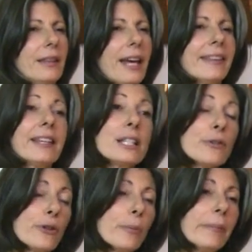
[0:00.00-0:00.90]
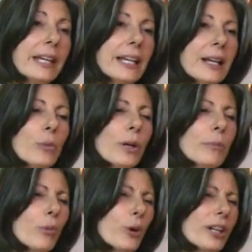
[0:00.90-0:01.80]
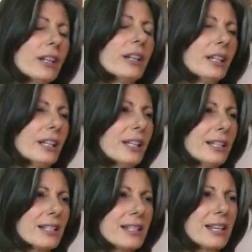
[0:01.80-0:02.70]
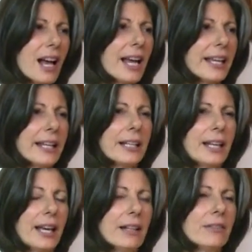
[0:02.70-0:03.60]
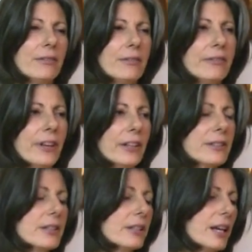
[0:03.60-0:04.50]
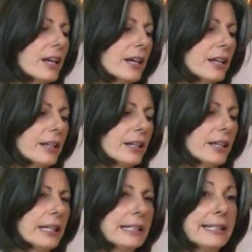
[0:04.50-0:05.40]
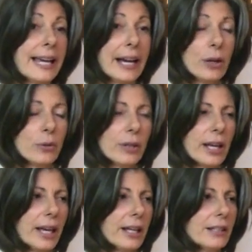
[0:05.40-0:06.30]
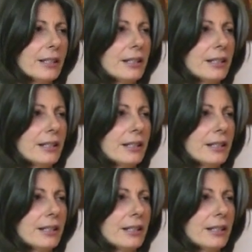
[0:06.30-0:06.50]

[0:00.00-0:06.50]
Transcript: at least for me, I went more inside and felt down and